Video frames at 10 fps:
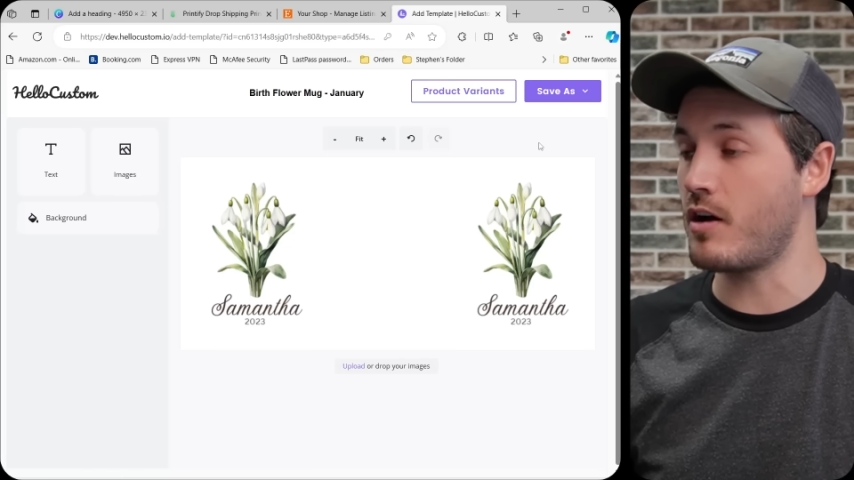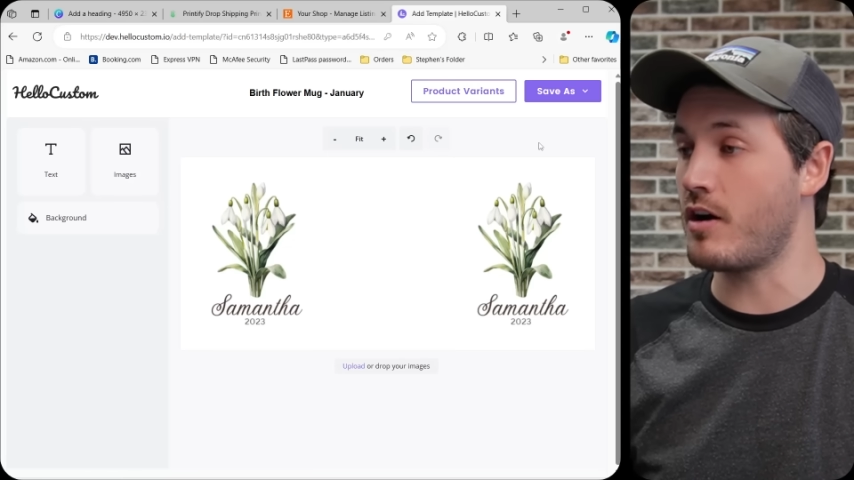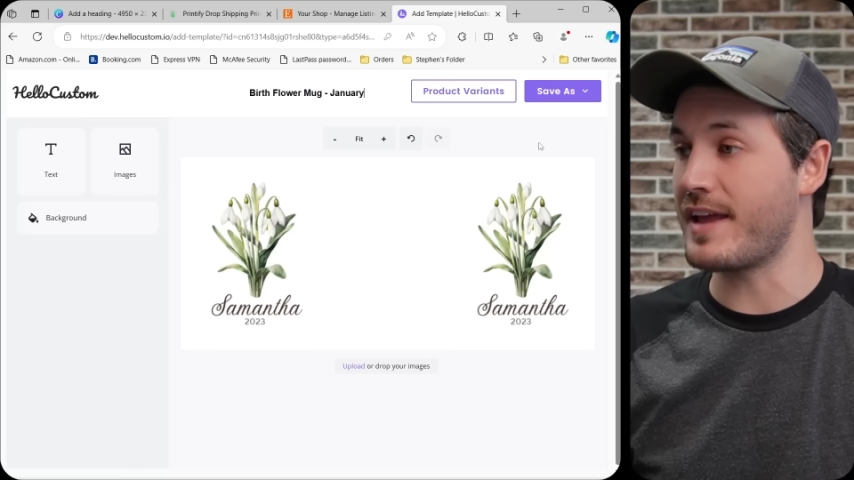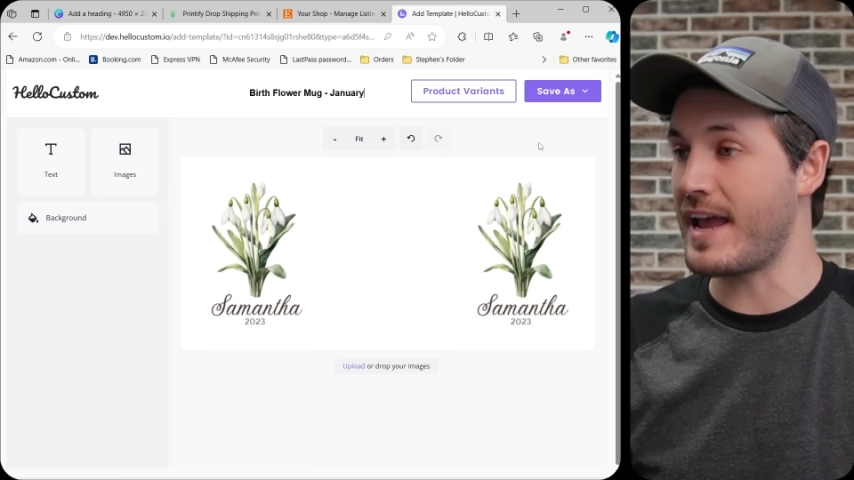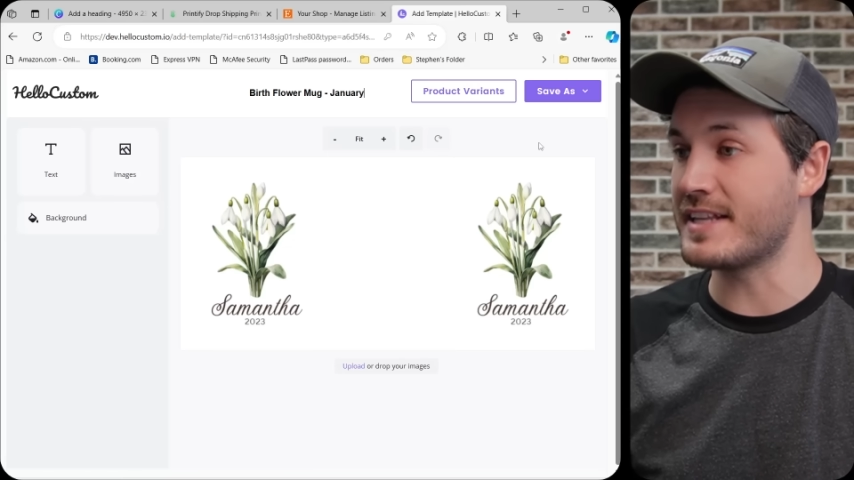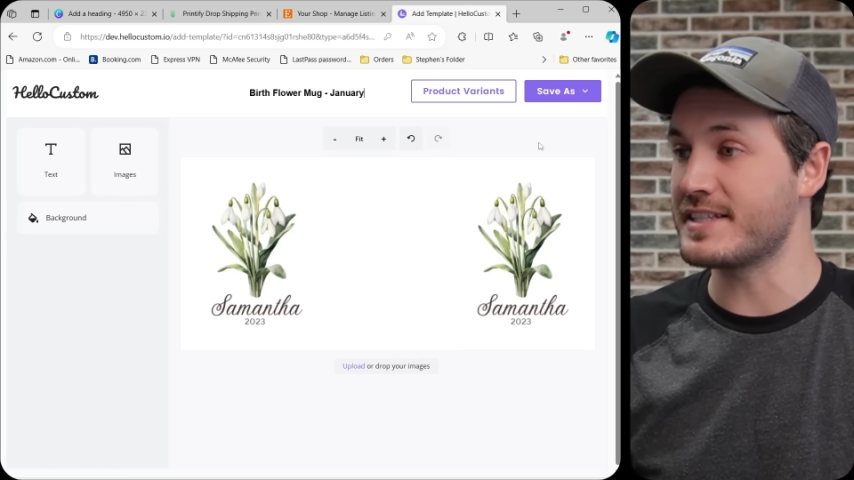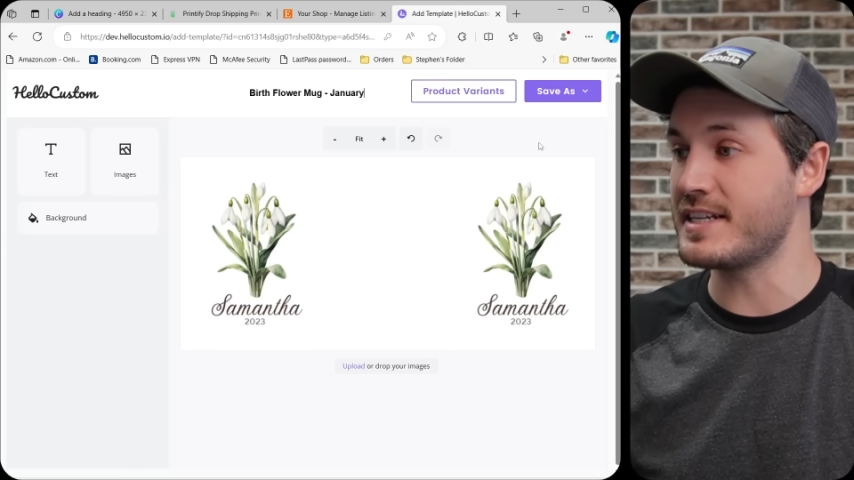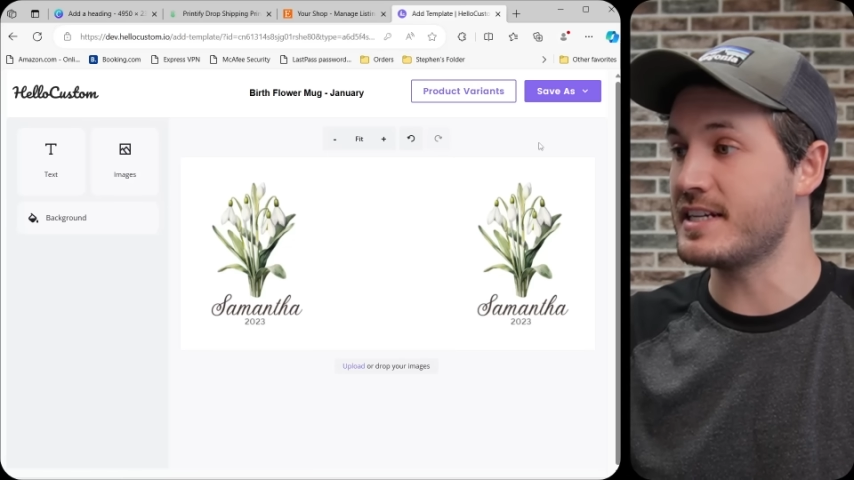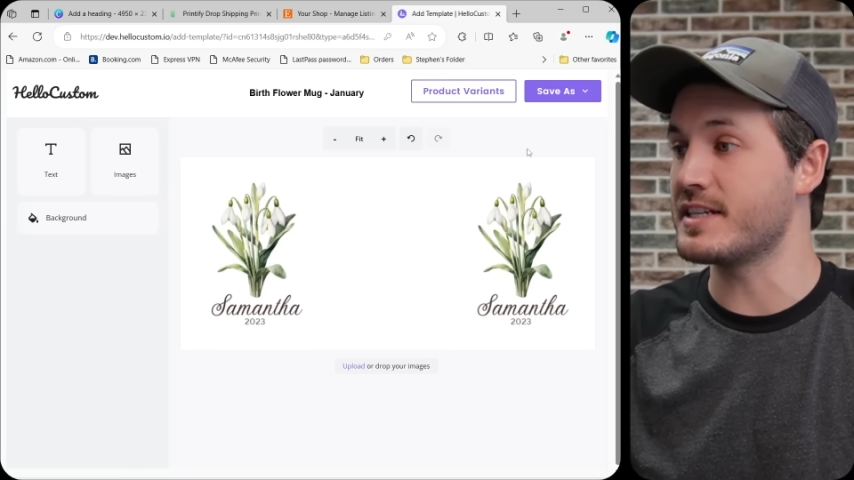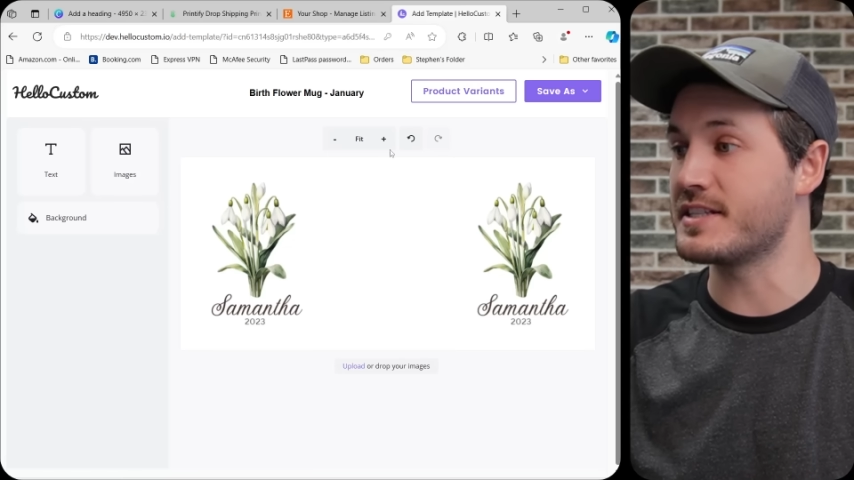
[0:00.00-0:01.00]
on
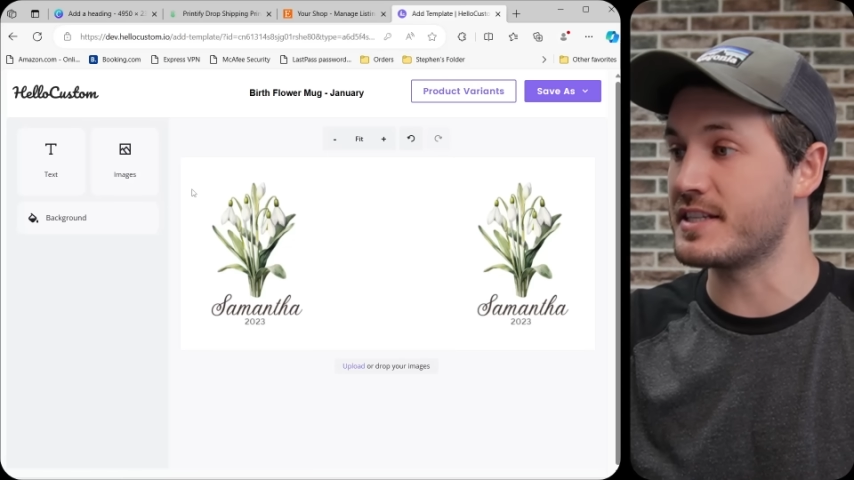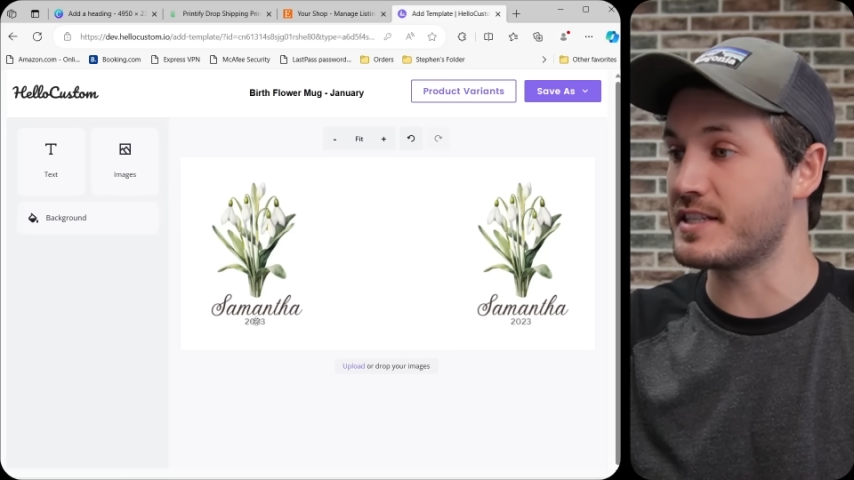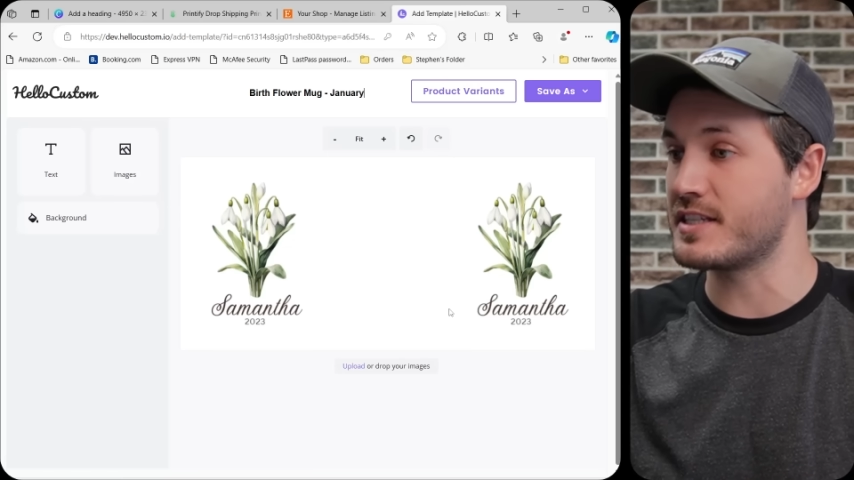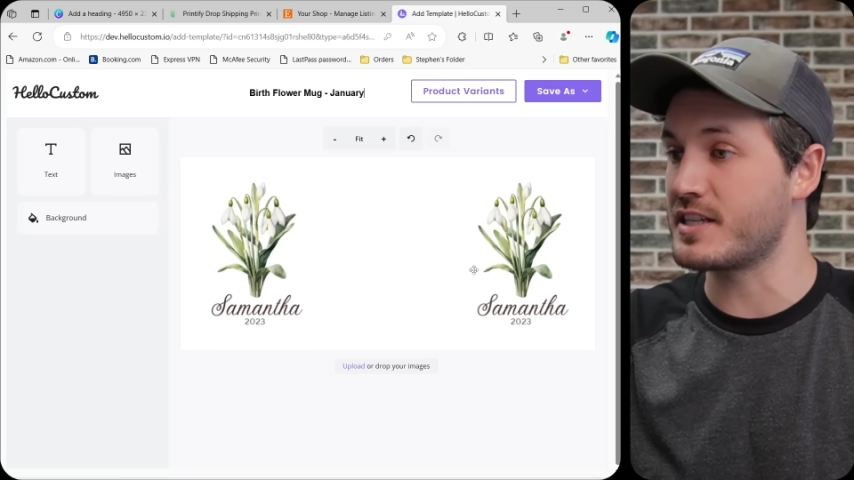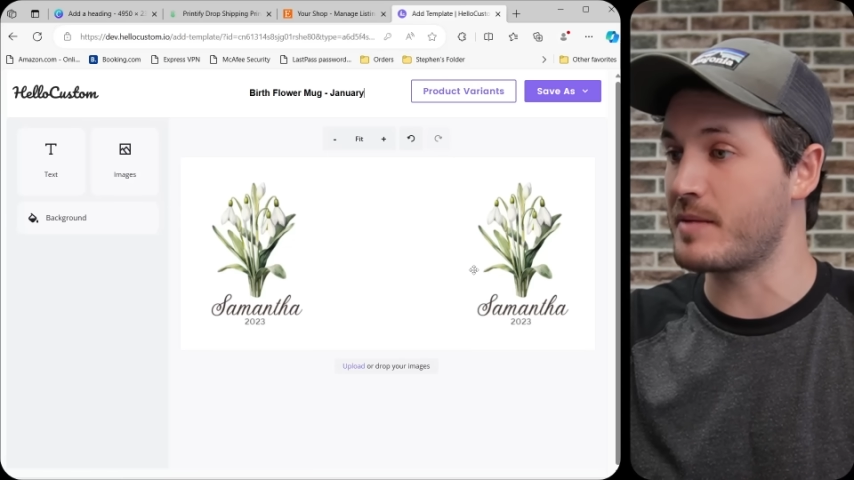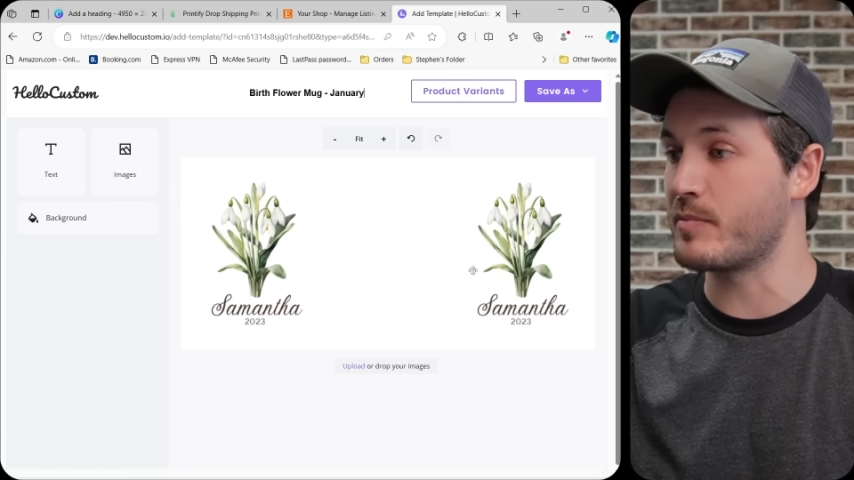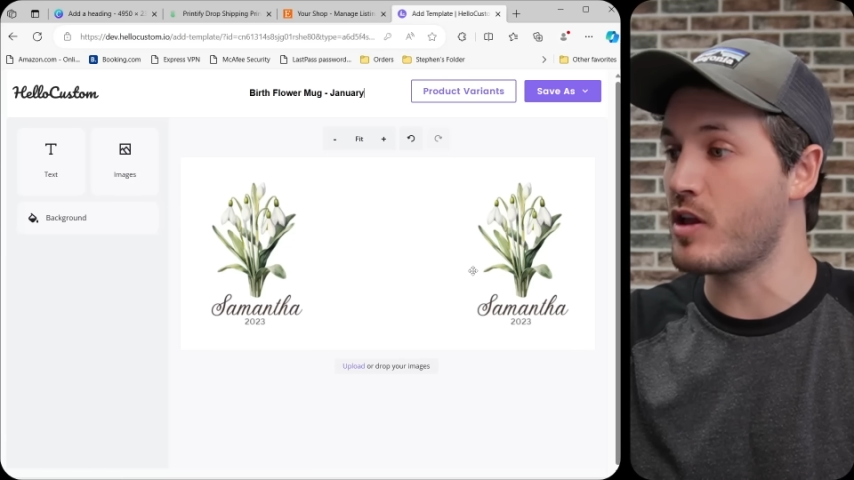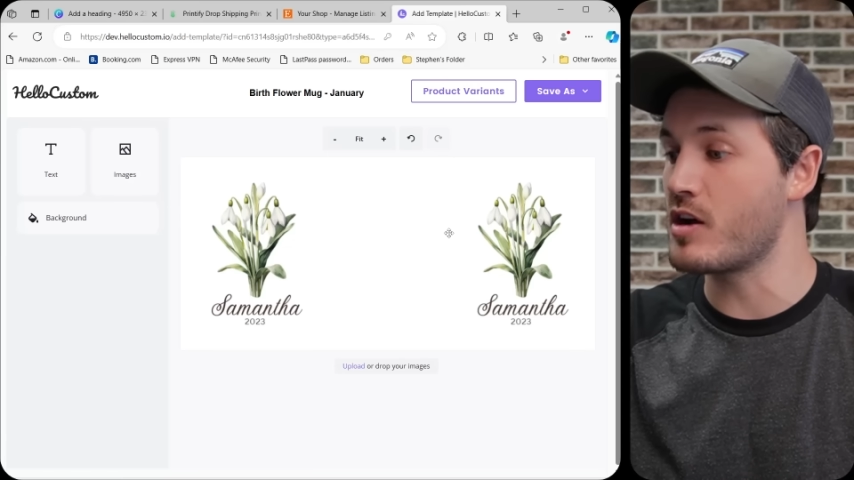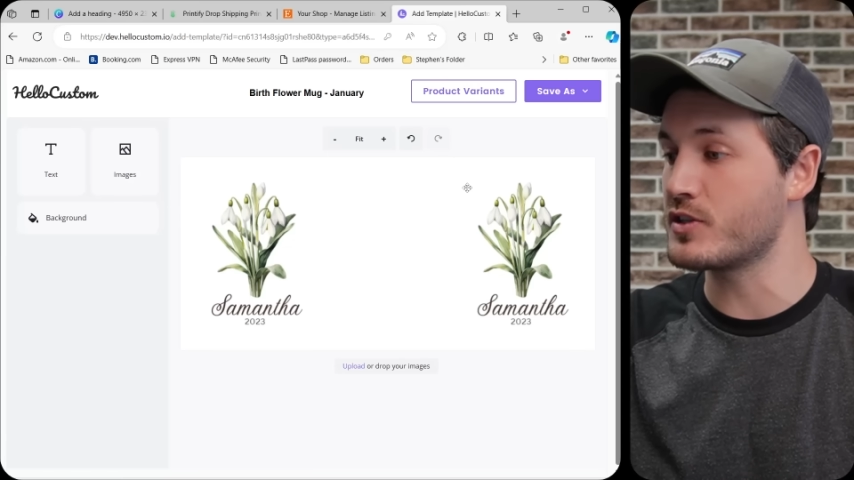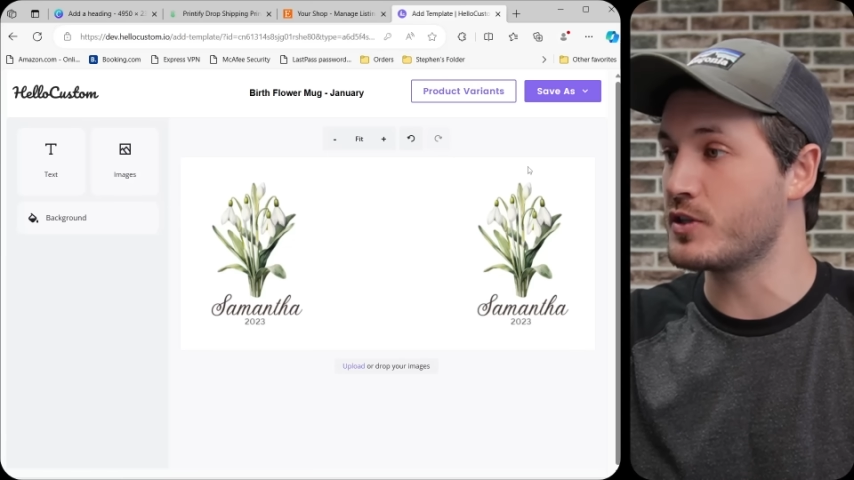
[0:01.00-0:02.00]
Etsy does this design
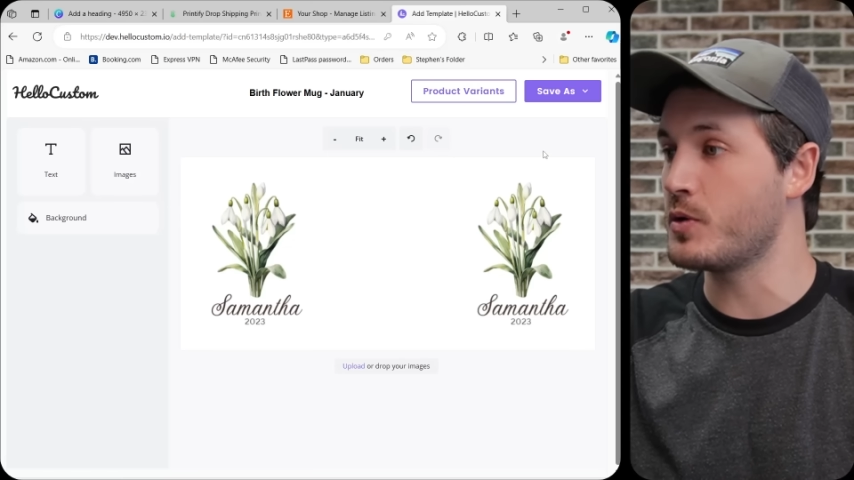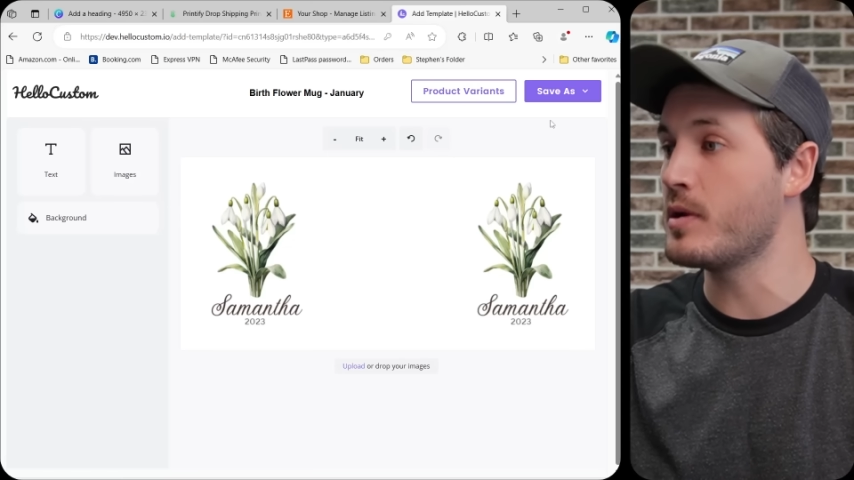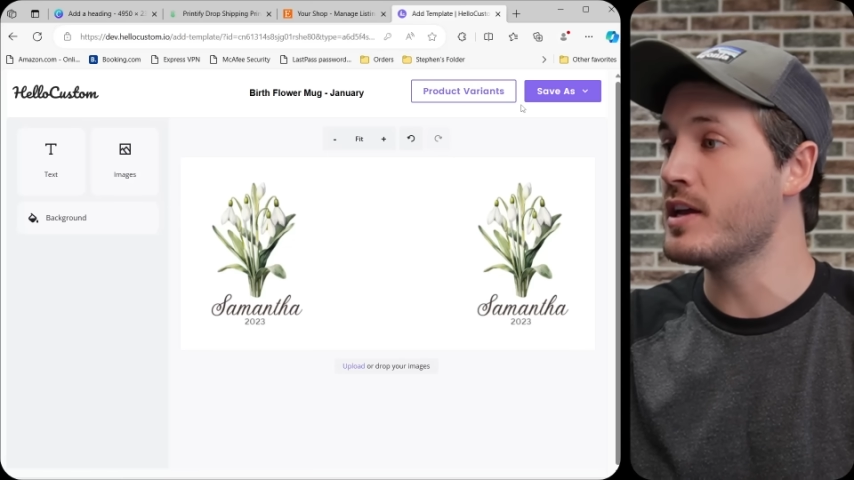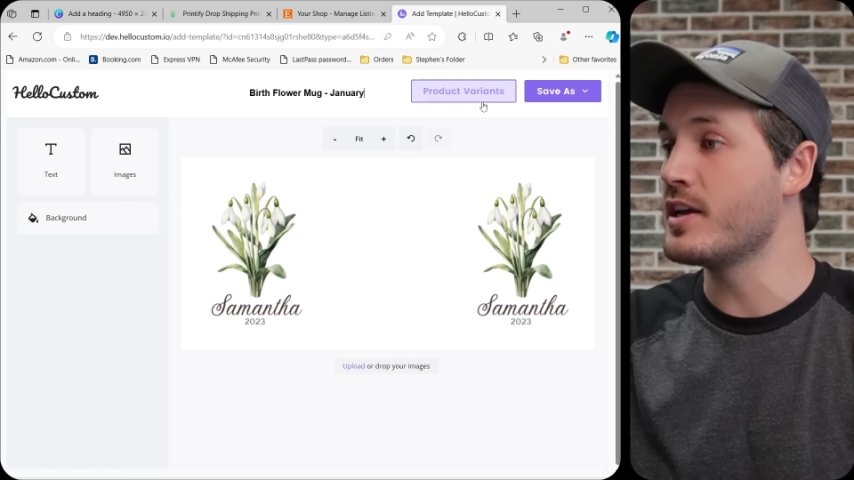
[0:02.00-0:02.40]
belong to.